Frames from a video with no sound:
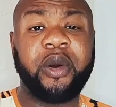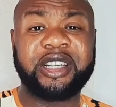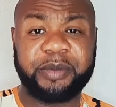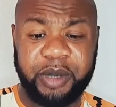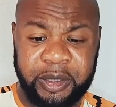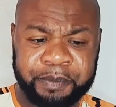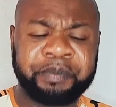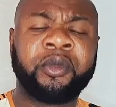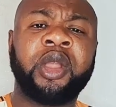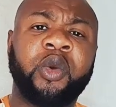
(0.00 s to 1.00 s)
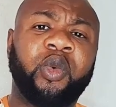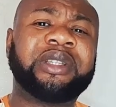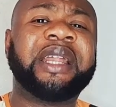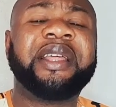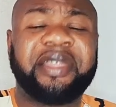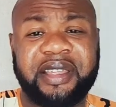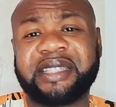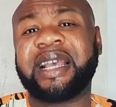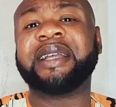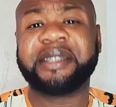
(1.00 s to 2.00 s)
I will explain what are the
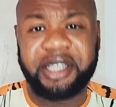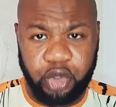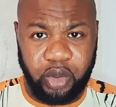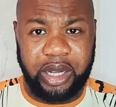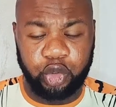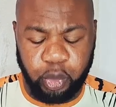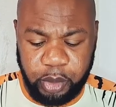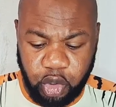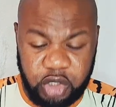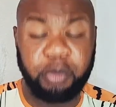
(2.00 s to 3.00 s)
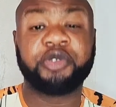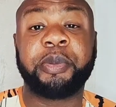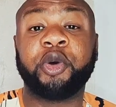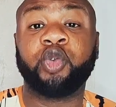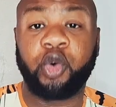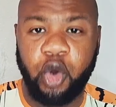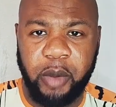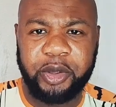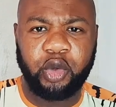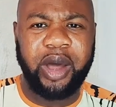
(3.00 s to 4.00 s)
things I think you can do, because most people do
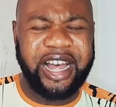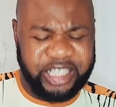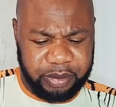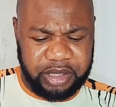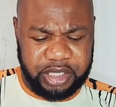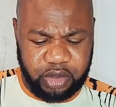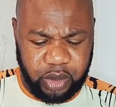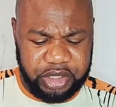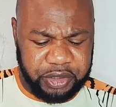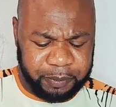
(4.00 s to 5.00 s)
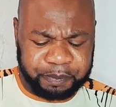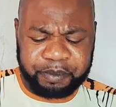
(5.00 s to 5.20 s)
call me to ask me this question.